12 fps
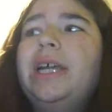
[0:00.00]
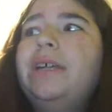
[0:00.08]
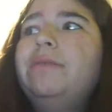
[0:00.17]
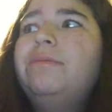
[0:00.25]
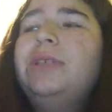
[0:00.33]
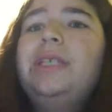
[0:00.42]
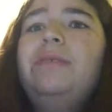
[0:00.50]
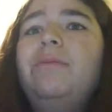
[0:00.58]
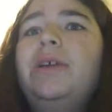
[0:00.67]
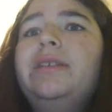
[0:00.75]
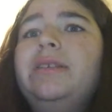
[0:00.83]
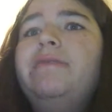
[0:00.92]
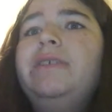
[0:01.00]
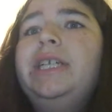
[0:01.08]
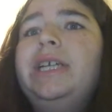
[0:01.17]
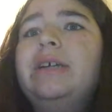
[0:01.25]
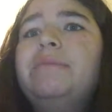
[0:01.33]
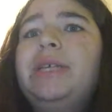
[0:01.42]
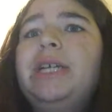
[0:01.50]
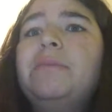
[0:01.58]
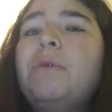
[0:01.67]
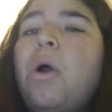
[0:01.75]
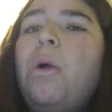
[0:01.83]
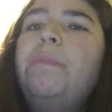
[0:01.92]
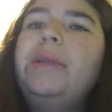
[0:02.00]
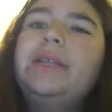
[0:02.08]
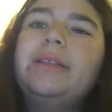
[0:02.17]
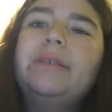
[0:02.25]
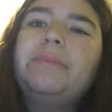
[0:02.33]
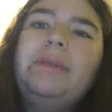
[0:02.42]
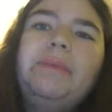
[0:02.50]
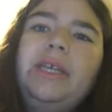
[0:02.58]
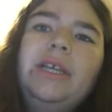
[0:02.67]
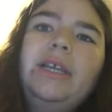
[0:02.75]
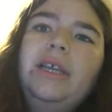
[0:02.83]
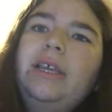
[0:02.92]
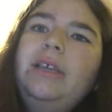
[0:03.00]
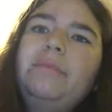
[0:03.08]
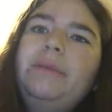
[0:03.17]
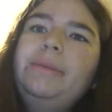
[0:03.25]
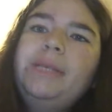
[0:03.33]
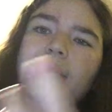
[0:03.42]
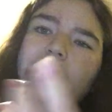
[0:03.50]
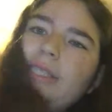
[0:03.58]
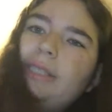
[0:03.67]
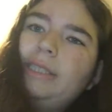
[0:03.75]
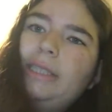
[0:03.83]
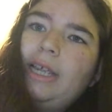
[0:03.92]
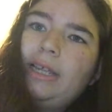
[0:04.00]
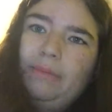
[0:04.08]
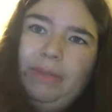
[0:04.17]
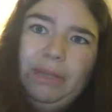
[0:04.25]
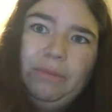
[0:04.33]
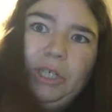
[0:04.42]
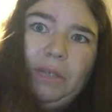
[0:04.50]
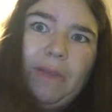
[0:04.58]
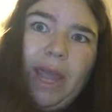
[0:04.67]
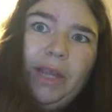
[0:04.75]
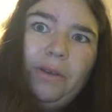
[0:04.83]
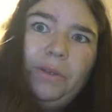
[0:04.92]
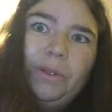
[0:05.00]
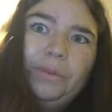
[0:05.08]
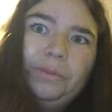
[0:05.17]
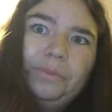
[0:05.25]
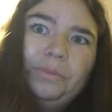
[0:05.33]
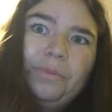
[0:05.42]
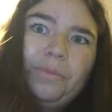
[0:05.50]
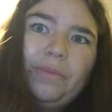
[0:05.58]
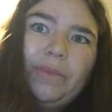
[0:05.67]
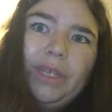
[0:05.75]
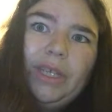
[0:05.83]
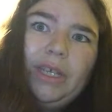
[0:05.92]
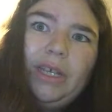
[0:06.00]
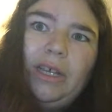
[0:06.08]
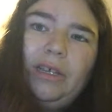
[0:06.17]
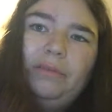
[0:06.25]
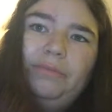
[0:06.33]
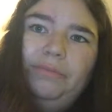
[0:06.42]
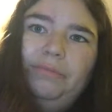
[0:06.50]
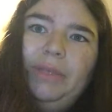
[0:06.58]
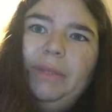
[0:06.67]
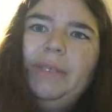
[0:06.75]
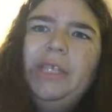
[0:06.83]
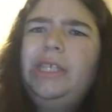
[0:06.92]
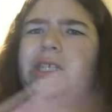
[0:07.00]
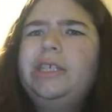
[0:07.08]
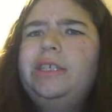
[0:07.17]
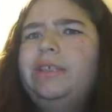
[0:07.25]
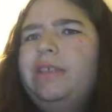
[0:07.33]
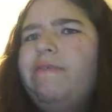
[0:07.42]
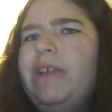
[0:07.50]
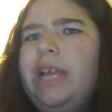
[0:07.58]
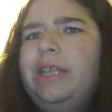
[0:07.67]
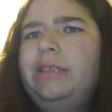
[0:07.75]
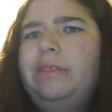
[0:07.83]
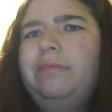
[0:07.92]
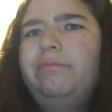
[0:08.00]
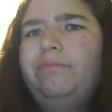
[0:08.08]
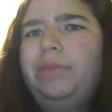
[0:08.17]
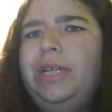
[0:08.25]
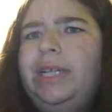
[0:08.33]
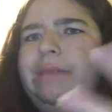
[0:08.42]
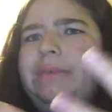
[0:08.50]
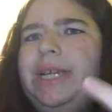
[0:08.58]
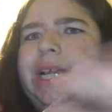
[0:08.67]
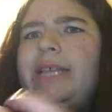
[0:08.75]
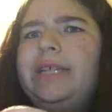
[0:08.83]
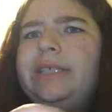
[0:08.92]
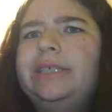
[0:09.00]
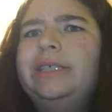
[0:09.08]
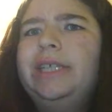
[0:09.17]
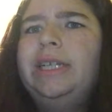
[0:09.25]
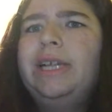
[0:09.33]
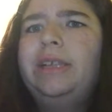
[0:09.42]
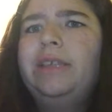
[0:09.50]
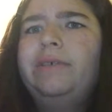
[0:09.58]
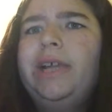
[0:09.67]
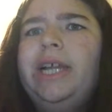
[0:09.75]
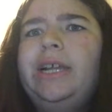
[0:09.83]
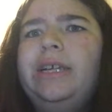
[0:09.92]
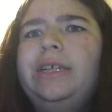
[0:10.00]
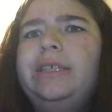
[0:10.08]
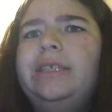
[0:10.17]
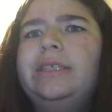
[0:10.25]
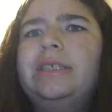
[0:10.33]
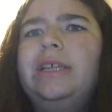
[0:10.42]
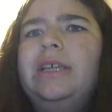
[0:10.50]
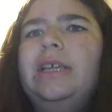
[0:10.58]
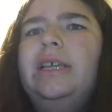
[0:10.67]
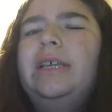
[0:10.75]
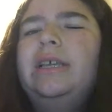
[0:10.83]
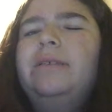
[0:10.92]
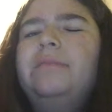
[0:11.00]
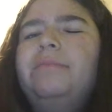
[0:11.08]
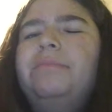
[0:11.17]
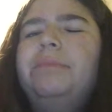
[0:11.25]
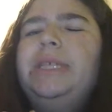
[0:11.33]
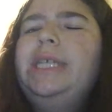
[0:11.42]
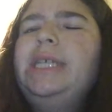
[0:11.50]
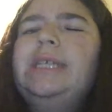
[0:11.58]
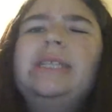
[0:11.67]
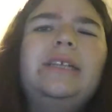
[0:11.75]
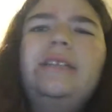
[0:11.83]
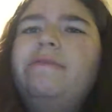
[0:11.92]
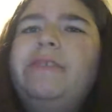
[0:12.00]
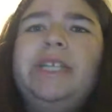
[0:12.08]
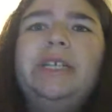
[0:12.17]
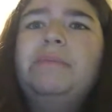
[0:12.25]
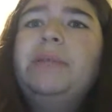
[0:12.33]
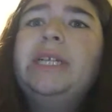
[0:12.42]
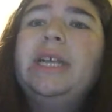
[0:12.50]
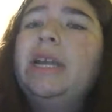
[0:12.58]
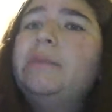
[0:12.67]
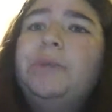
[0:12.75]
I really want Naveen to come in. I'm hoping, like, maybe it's not going to become a ship. I don't know. Maybe it's just the fans putting them together and not the writers. Please let Naveen come in.